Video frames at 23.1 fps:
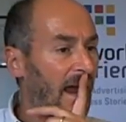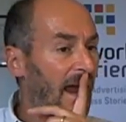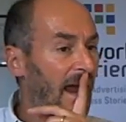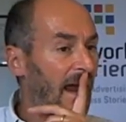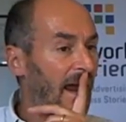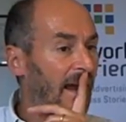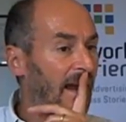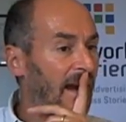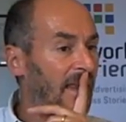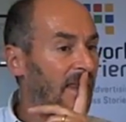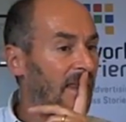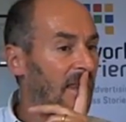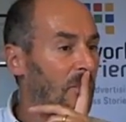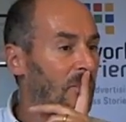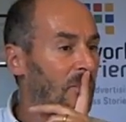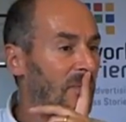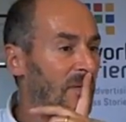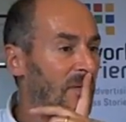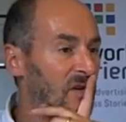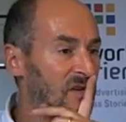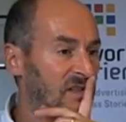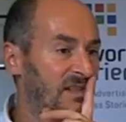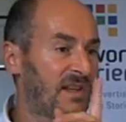Another
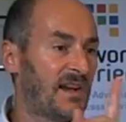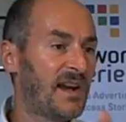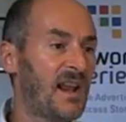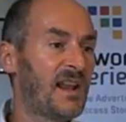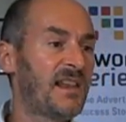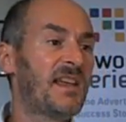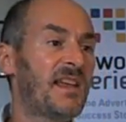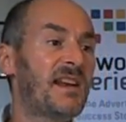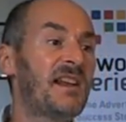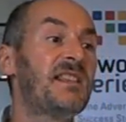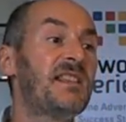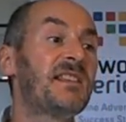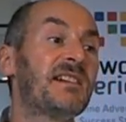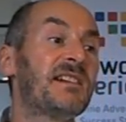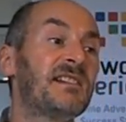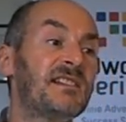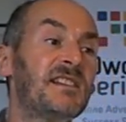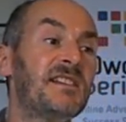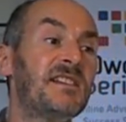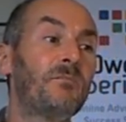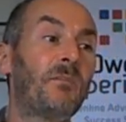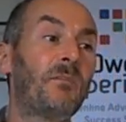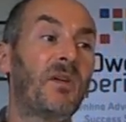
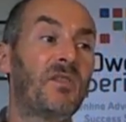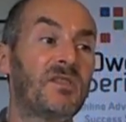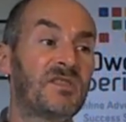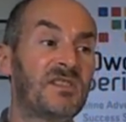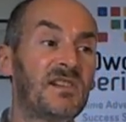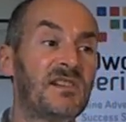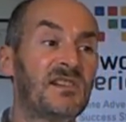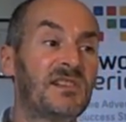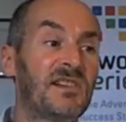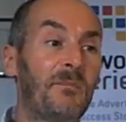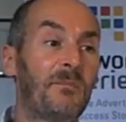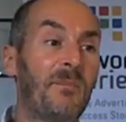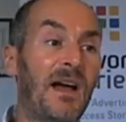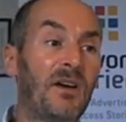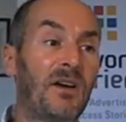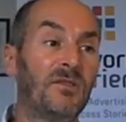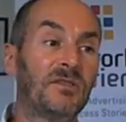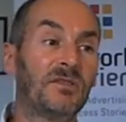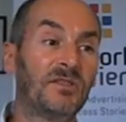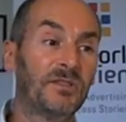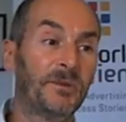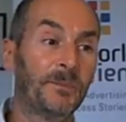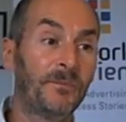interesting post is
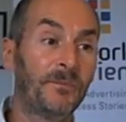about